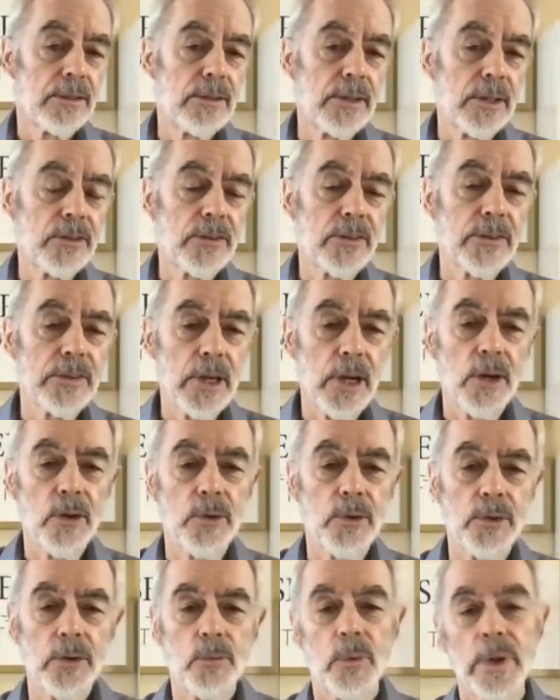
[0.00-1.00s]
where does the
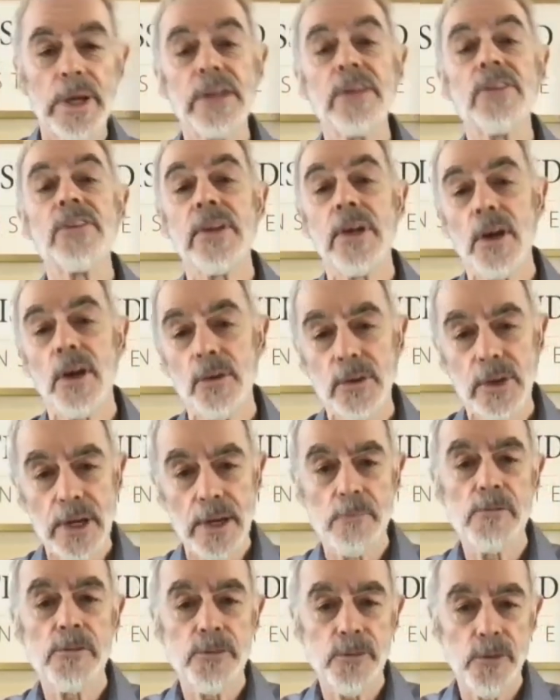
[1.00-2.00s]
odor
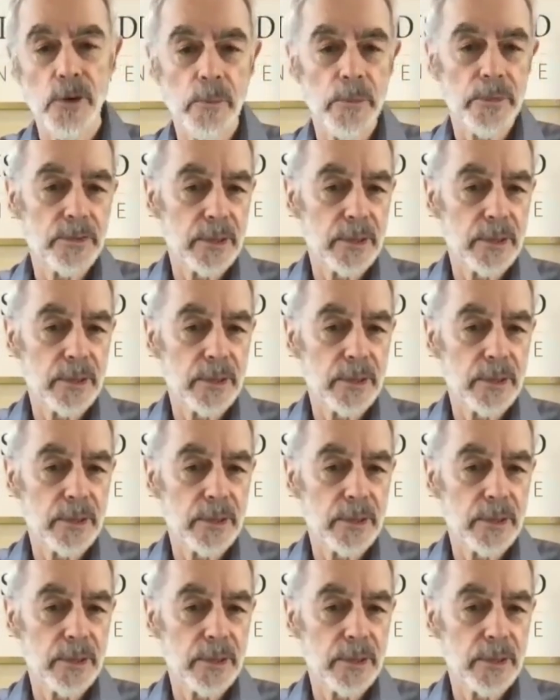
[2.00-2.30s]
come from?